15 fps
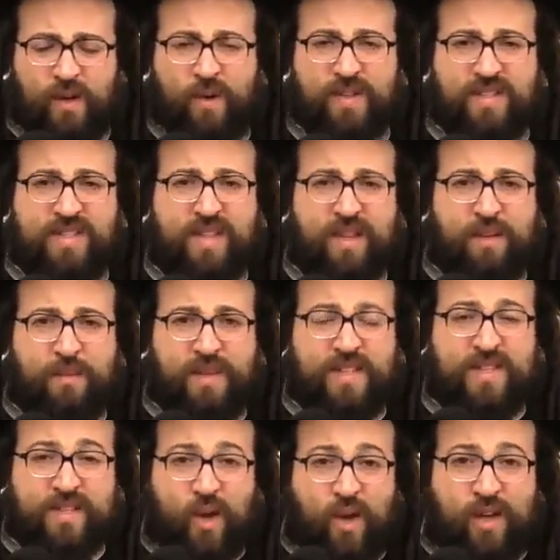could still be
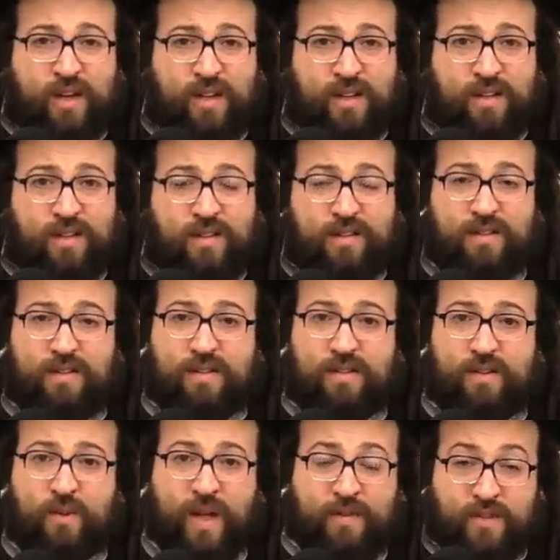zoiche
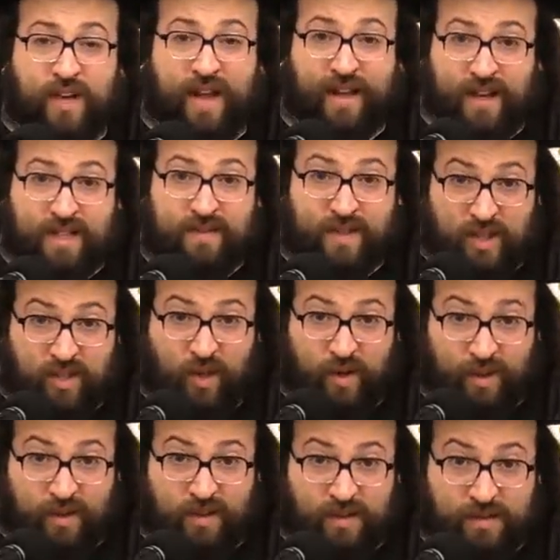to have shayches with the
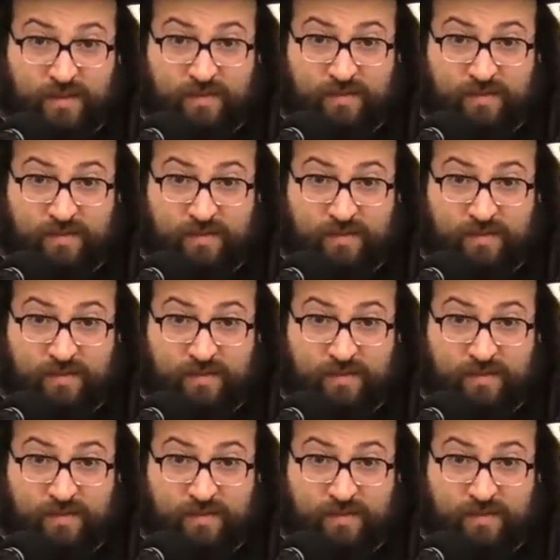Torah.